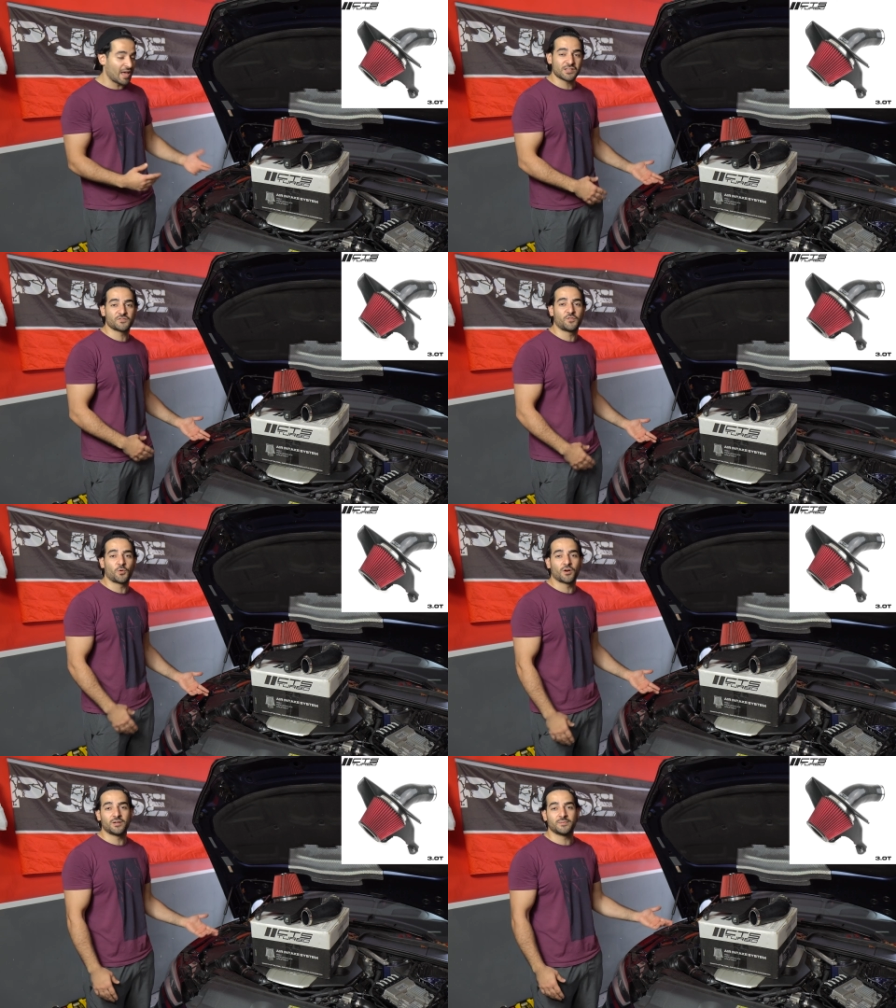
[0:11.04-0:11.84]

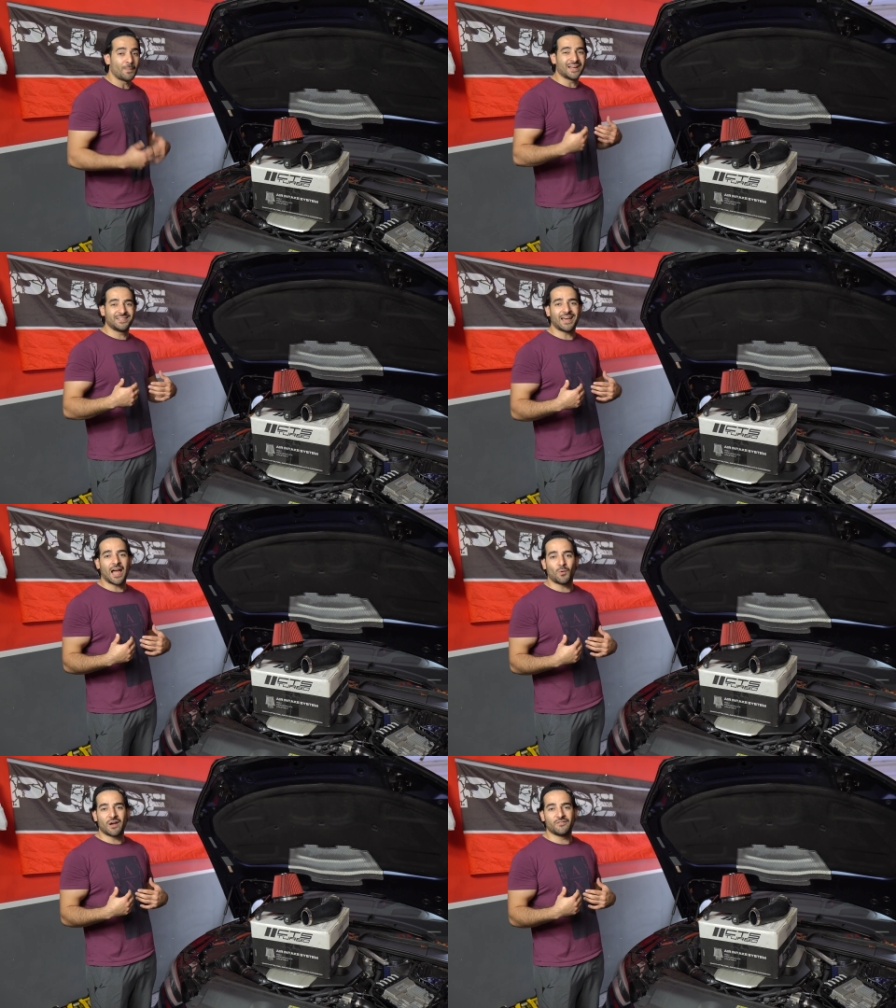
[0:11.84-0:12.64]
S4. My
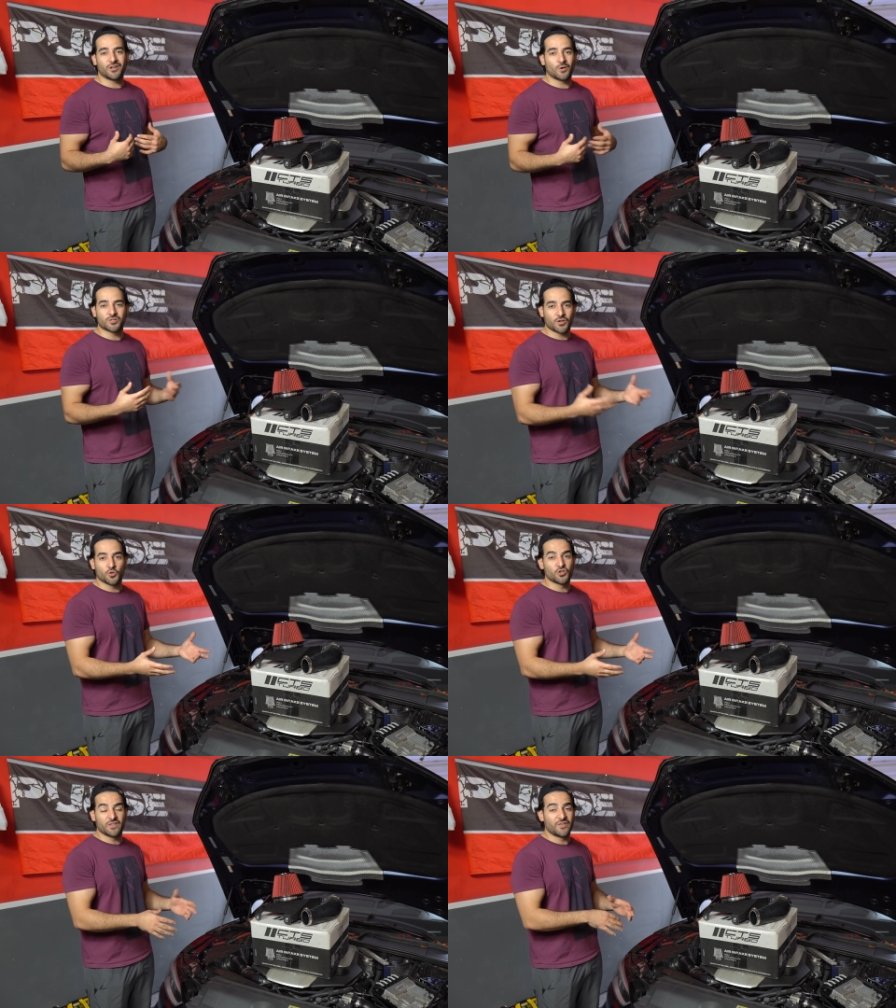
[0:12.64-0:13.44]
DIY videos are
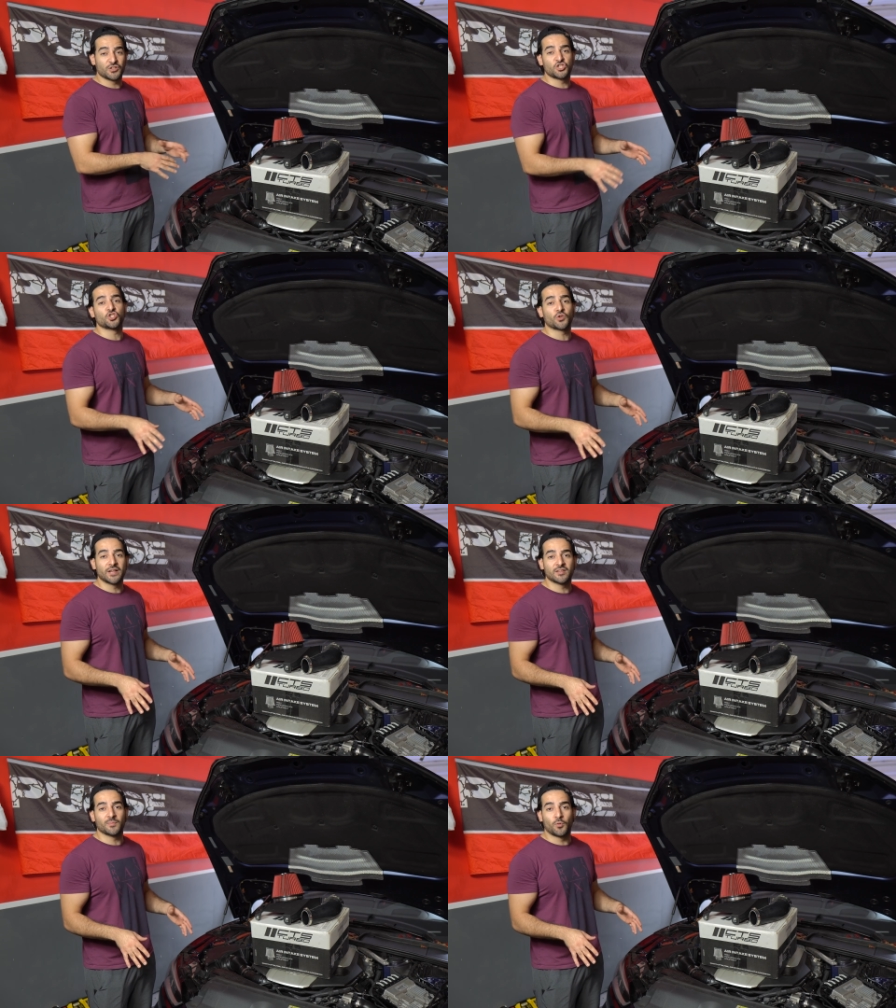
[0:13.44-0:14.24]
usually very
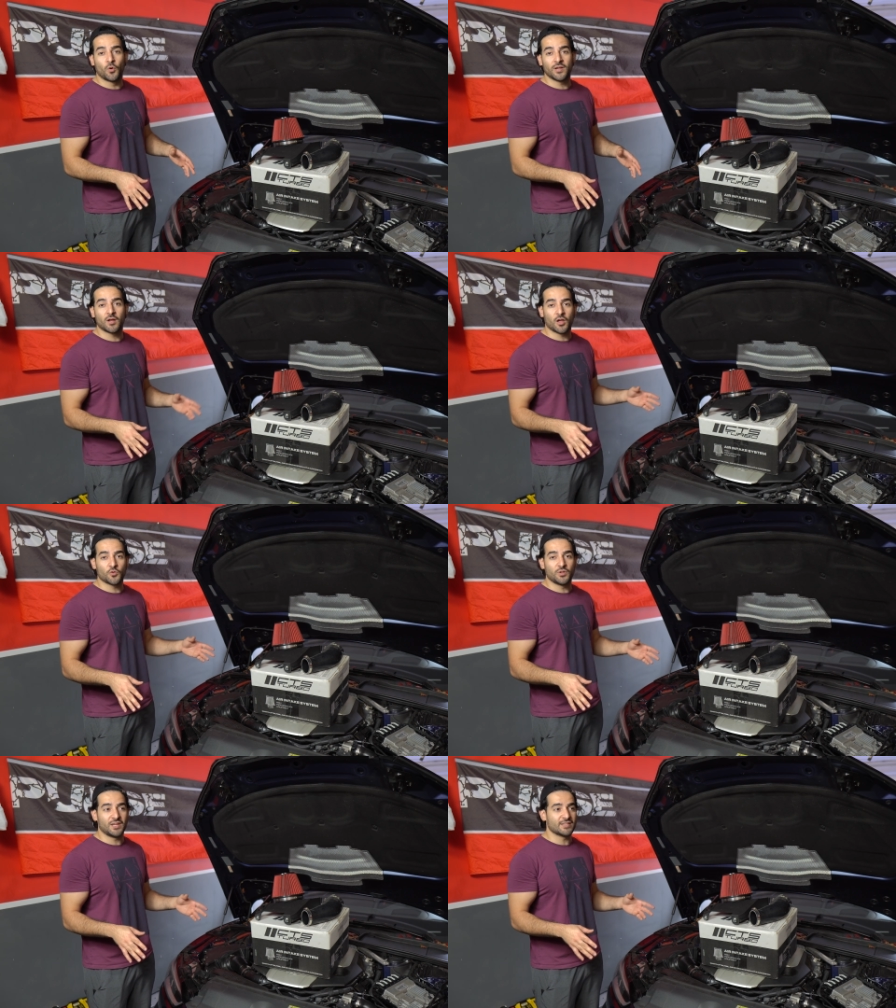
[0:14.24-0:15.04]
straight to the point. All
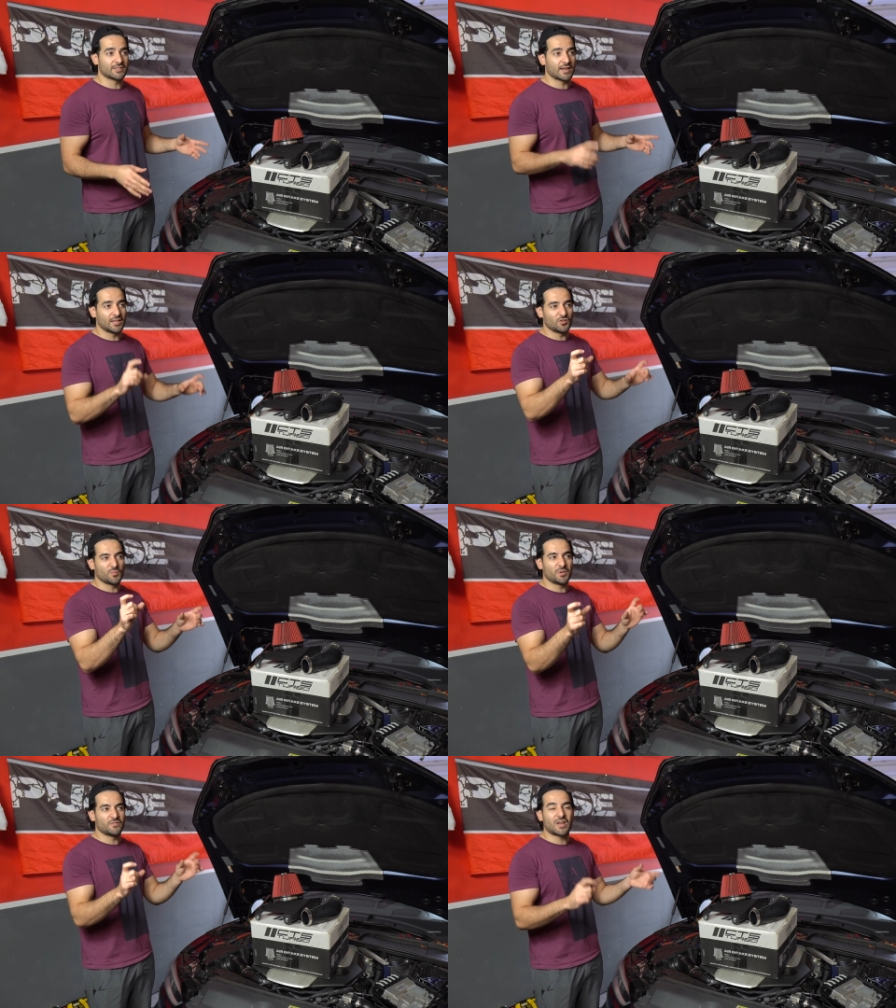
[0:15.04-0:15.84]
you need is like a little bit of